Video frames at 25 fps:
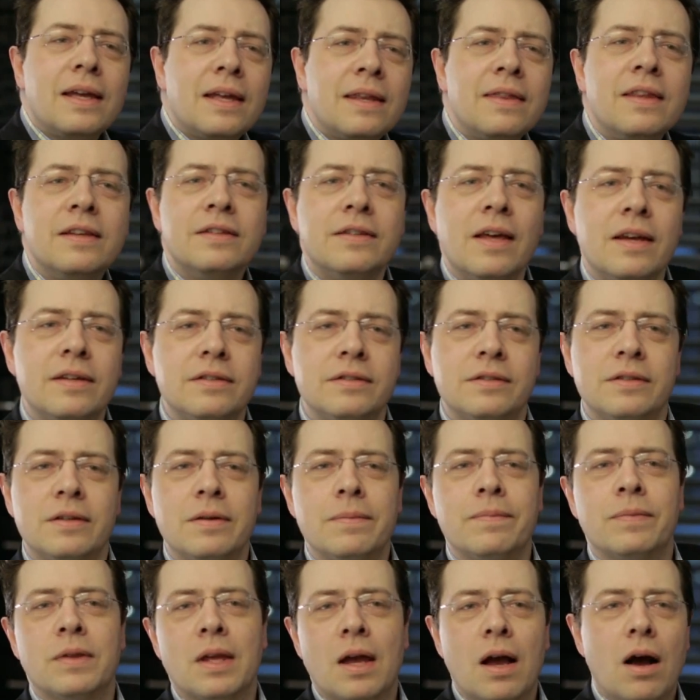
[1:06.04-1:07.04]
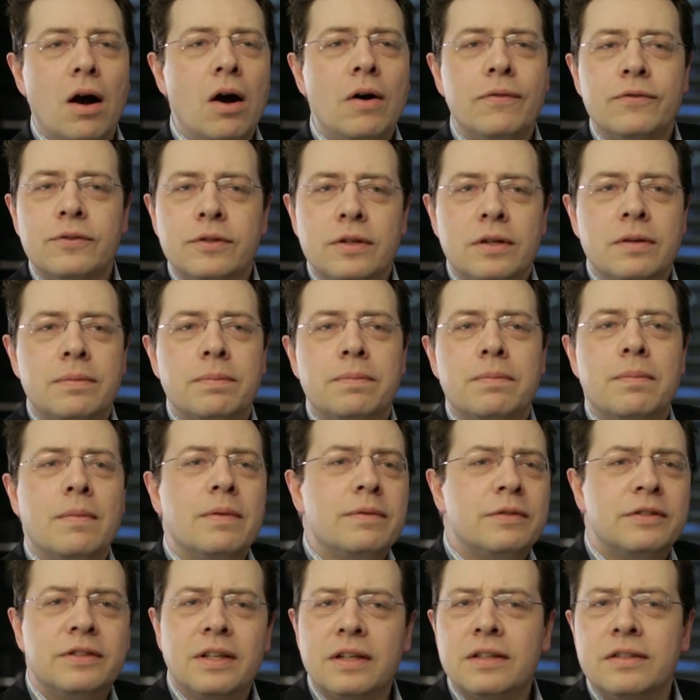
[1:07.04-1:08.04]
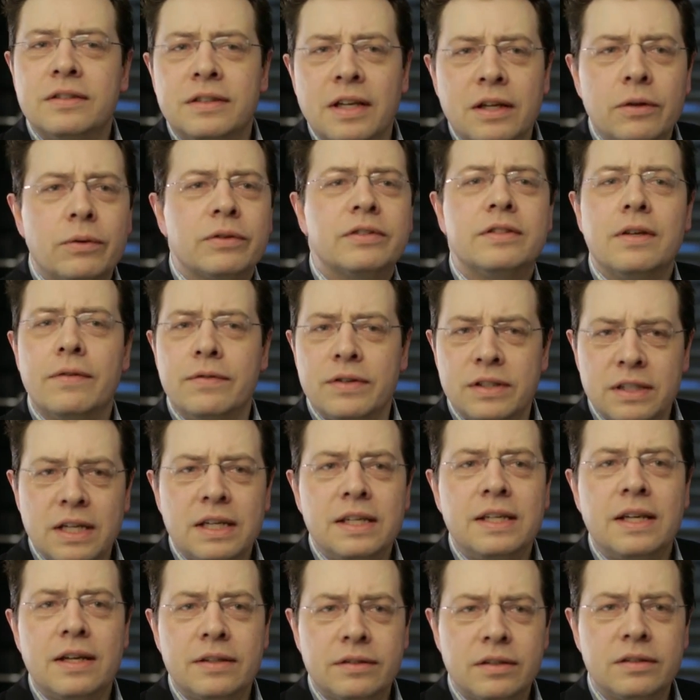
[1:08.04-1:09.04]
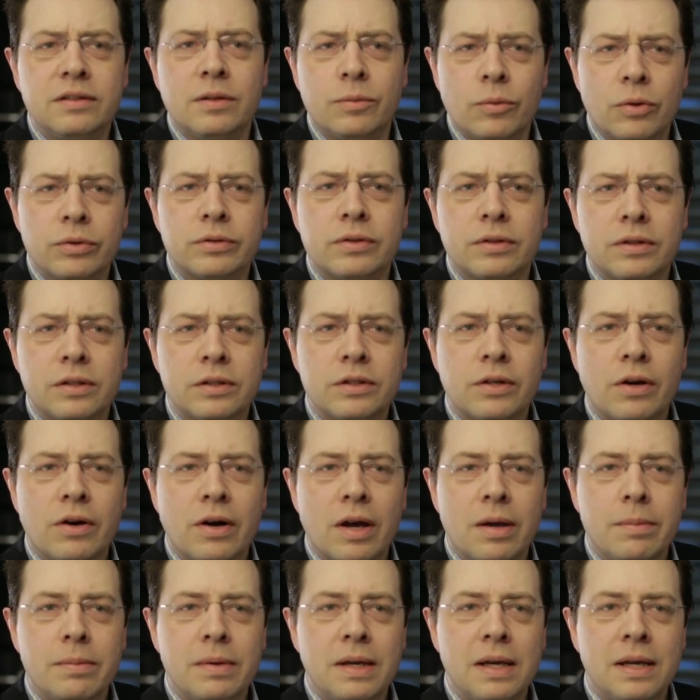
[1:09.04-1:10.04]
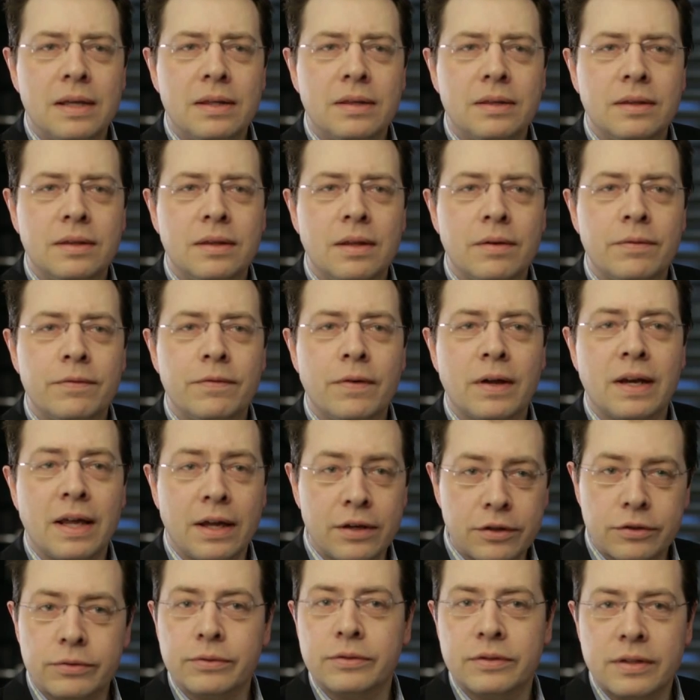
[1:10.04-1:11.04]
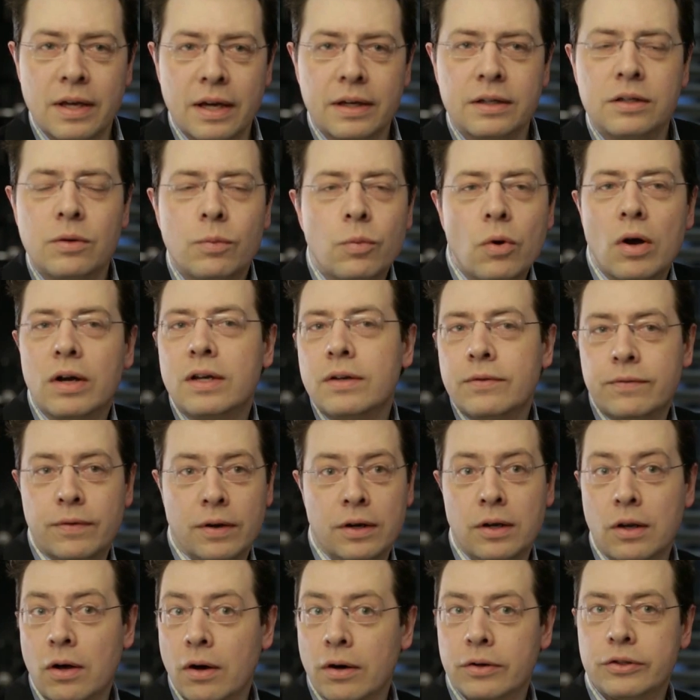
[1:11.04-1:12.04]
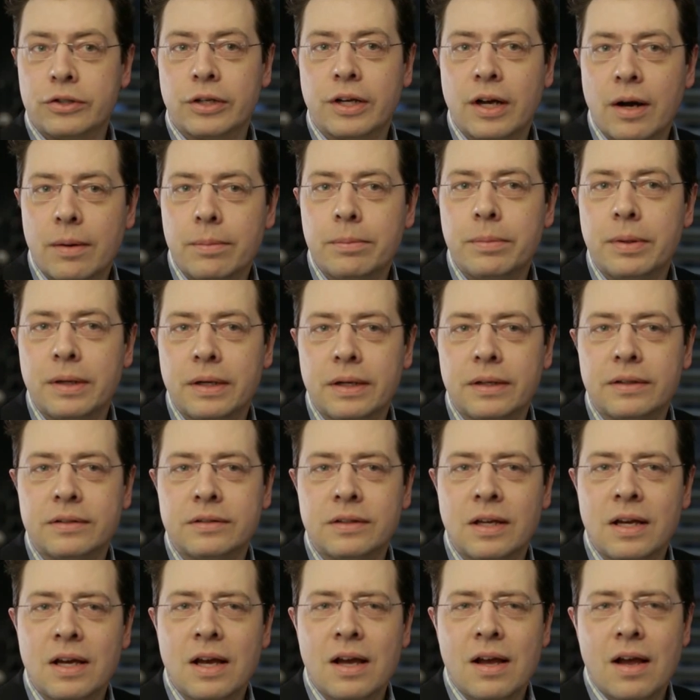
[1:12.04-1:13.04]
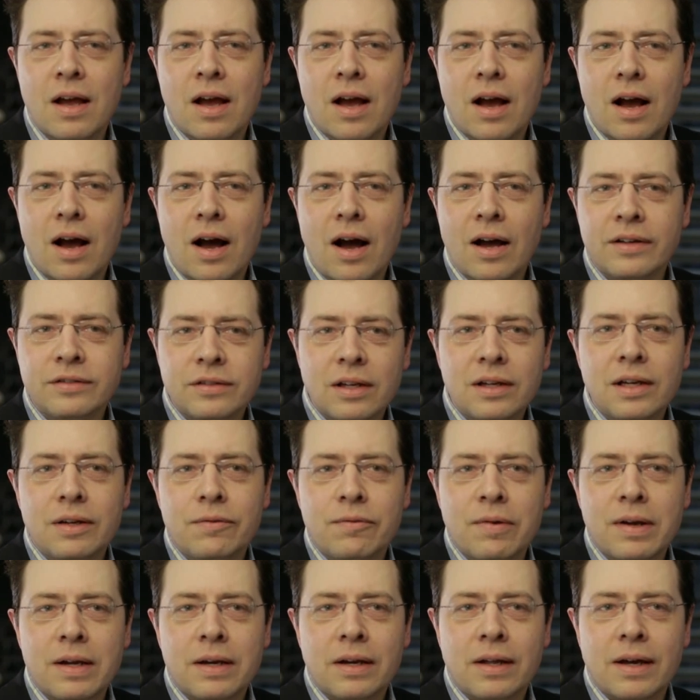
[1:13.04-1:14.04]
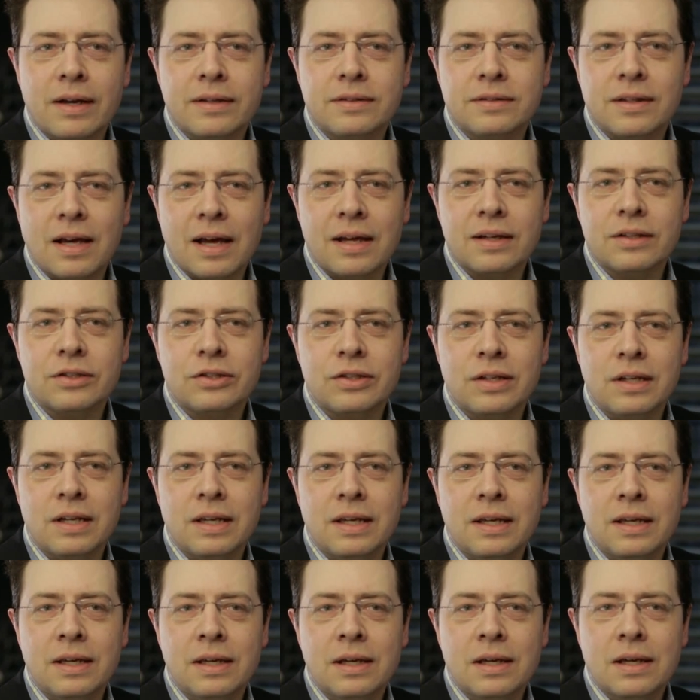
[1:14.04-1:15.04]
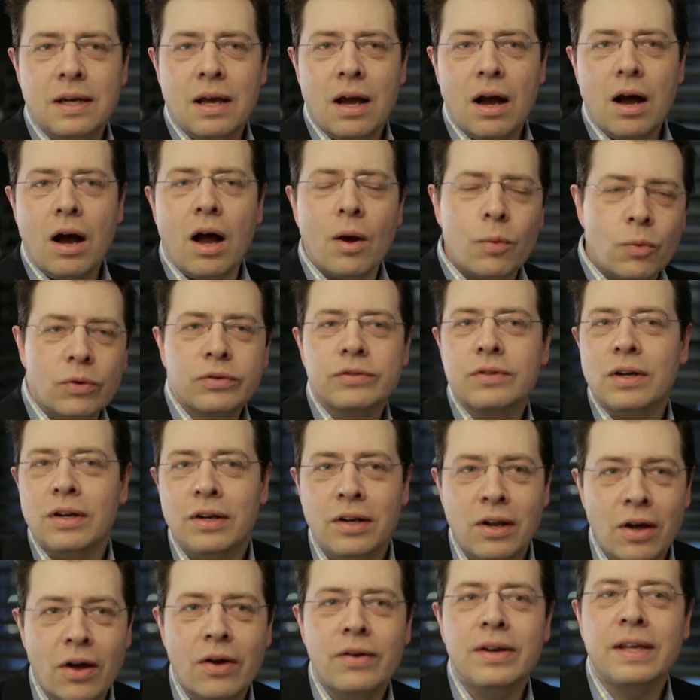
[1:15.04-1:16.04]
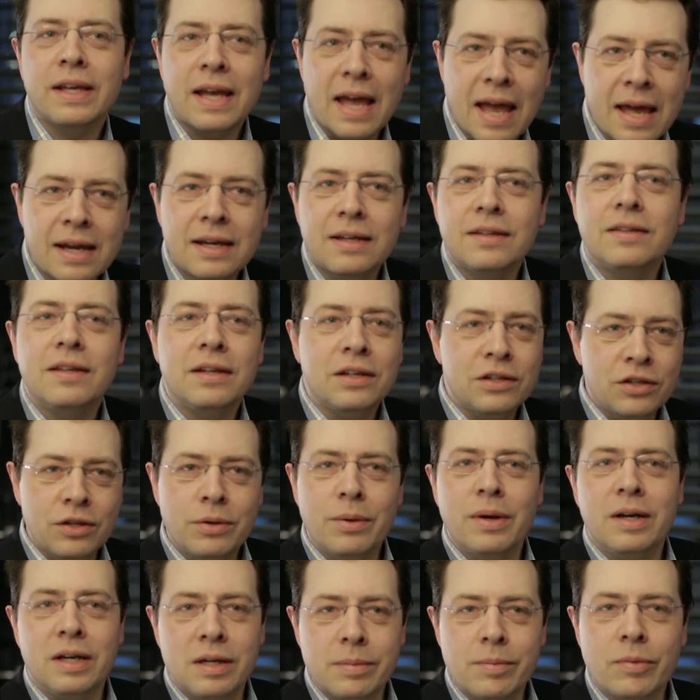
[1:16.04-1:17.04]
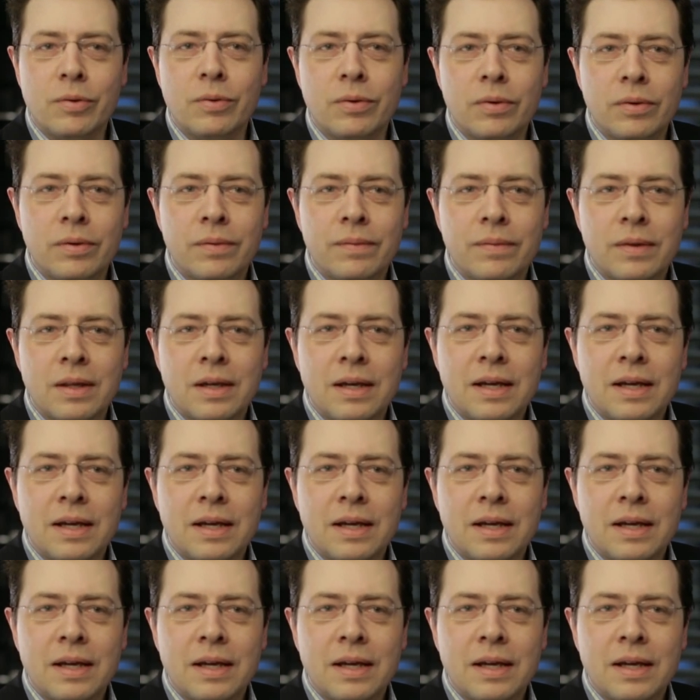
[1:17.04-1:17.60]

In the sense that after sixteen or seventeen years, as it was at the time, in the financial sector, working for larger companies, I suddenly realised that actually I wasn't learning anything new anymore.